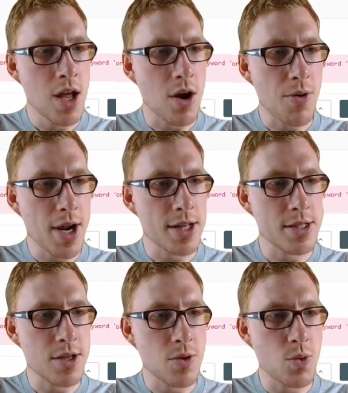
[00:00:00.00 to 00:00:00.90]
Alright,
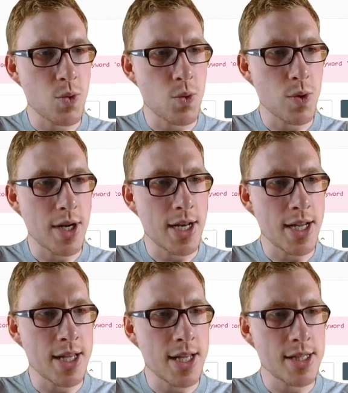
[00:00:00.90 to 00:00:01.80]
so
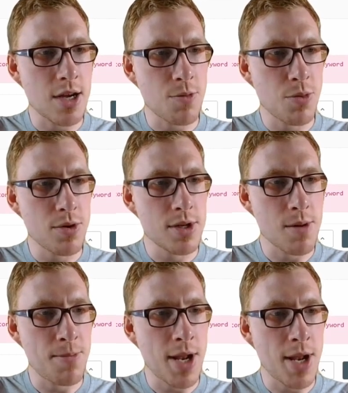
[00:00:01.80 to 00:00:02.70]
in this output,
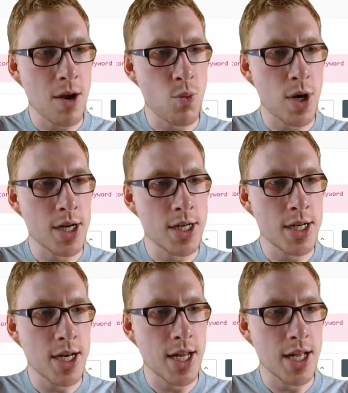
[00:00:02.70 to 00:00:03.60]
the player
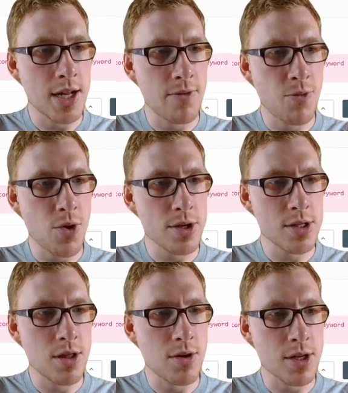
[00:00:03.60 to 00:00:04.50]
1
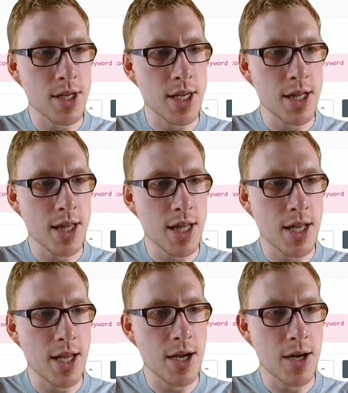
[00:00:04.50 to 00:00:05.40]
first logged in
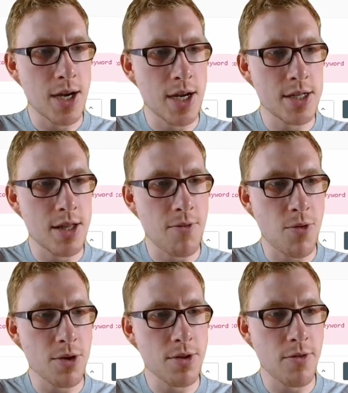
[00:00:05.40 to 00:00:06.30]
at the
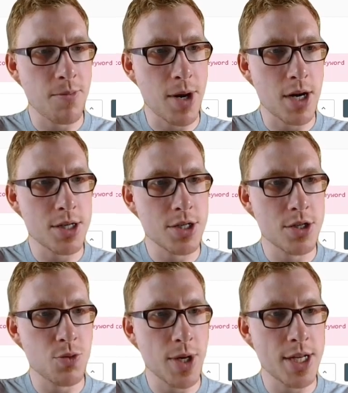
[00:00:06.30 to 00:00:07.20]
1st of March
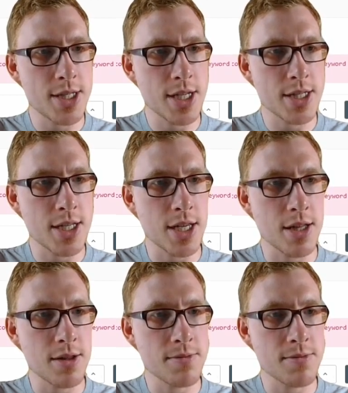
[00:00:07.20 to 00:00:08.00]
2016.